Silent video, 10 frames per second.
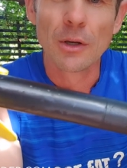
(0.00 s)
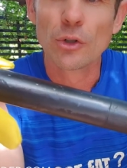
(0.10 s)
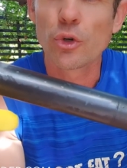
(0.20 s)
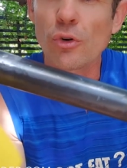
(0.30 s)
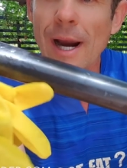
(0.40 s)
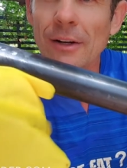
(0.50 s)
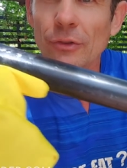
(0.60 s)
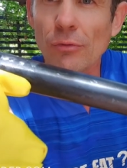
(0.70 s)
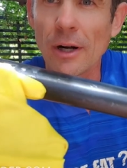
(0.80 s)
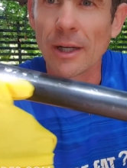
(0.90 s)
cracks
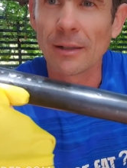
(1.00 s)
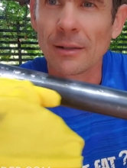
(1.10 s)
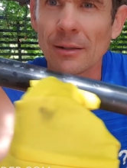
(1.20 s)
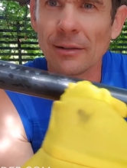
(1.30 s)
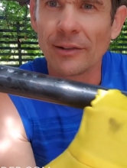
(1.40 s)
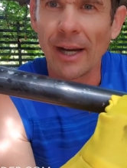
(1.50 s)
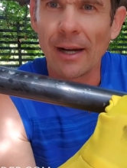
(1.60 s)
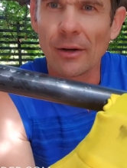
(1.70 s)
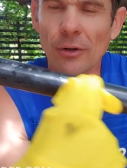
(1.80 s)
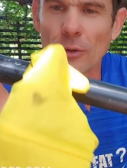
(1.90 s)
running
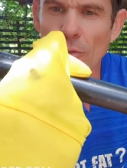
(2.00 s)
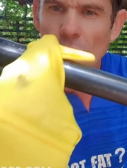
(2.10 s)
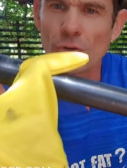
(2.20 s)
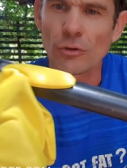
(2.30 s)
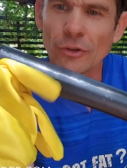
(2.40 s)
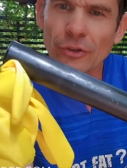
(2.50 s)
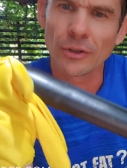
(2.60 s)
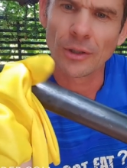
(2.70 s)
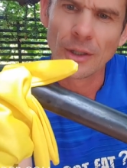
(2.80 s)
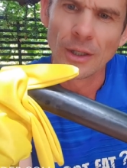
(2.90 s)
down it or across
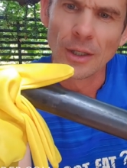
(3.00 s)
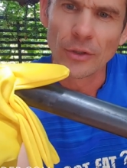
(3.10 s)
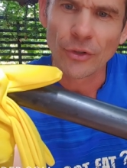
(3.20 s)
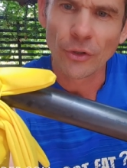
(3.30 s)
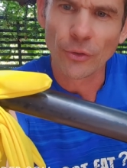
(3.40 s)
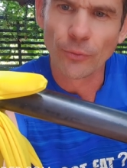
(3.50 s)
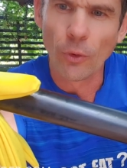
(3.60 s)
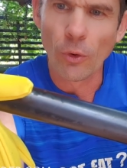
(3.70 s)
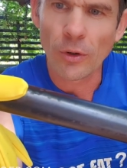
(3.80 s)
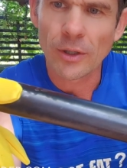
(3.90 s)
it. So this
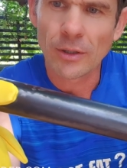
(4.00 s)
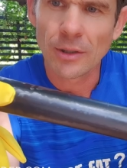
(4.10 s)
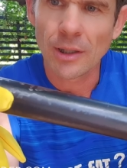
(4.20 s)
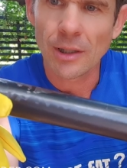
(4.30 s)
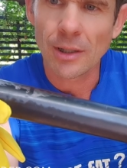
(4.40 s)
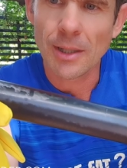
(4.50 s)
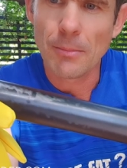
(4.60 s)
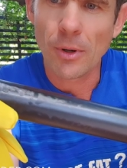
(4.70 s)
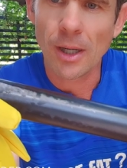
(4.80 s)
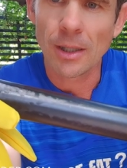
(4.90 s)
fork, uh, in
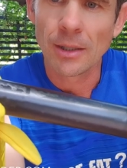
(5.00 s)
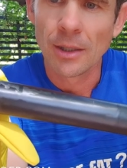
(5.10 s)
my